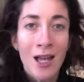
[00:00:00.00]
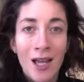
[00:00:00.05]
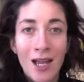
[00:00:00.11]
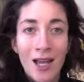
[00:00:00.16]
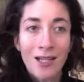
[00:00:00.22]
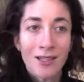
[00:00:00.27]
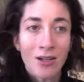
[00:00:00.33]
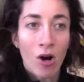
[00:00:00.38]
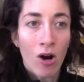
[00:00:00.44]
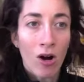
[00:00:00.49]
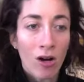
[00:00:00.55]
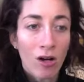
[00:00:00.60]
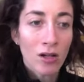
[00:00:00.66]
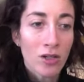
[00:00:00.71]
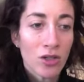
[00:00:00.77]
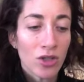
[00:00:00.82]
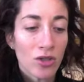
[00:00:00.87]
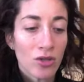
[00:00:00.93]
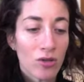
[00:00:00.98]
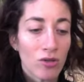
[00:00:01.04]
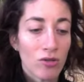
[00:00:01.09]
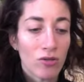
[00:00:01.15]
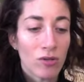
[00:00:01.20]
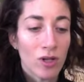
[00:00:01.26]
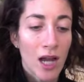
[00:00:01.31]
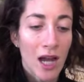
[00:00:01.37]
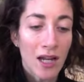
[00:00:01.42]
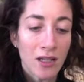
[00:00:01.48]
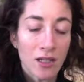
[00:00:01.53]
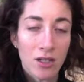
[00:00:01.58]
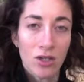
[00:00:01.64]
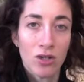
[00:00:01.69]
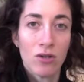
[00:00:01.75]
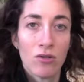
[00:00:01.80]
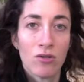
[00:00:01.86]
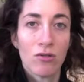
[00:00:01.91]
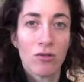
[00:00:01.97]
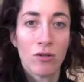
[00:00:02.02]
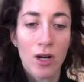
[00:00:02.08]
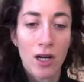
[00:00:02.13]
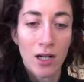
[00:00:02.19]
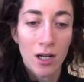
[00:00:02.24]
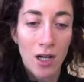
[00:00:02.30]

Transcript: It's hard to get to